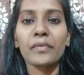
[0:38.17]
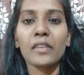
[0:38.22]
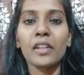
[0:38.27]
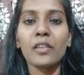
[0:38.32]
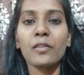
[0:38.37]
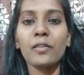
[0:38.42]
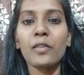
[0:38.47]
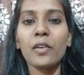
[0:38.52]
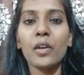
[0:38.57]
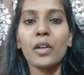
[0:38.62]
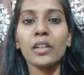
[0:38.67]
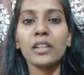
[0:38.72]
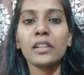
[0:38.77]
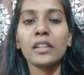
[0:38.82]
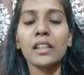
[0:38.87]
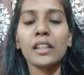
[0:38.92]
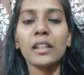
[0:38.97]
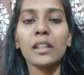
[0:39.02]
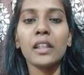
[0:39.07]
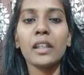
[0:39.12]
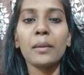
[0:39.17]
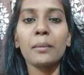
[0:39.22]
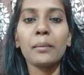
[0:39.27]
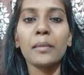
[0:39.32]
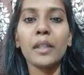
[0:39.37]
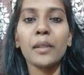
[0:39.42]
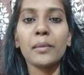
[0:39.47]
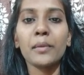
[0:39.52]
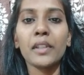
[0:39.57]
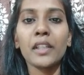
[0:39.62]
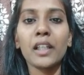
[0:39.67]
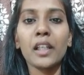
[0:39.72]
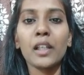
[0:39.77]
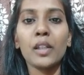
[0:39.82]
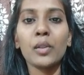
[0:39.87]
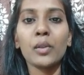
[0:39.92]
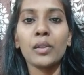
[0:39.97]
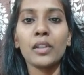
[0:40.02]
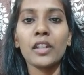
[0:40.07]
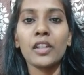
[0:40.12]
For the memory
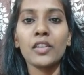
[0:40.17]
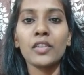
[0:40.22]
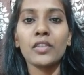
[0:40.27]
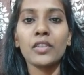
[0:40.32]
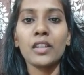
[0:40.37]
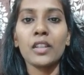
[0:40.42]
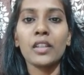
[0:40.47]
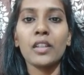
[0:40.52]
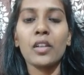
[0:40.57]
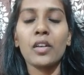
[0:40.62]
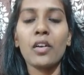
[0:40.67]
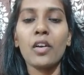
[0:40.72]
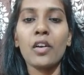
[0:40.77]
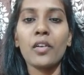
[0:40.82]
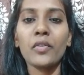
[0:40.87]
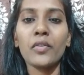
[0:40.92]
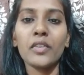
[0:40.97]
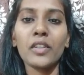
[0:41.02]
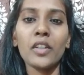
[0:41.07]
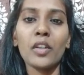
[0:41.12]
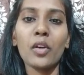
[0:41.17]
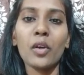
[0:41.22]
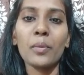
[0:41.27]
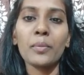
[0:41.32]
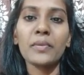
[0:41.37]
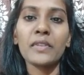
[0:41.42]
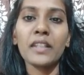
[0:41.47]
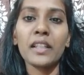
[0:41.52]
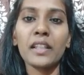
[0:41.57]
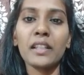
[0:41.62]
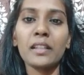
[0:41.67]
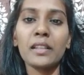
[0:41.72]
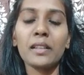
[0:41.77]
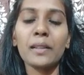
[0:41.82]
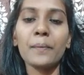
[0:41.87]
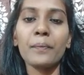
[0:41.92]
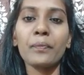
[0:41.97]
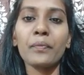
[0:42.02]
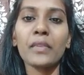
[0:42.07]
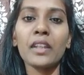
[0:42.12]
allocation of the object,
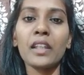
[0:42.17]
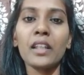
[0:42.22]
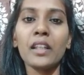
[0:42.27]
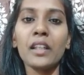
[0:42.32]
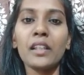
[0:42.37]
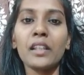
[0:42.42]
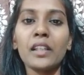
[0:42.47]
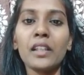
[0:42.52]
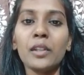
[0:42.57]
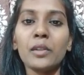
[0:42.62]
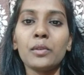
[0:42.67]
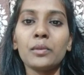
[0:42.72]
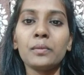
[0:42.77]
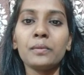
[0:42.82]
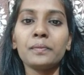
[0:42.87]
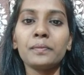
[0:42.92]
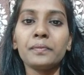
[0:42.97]
new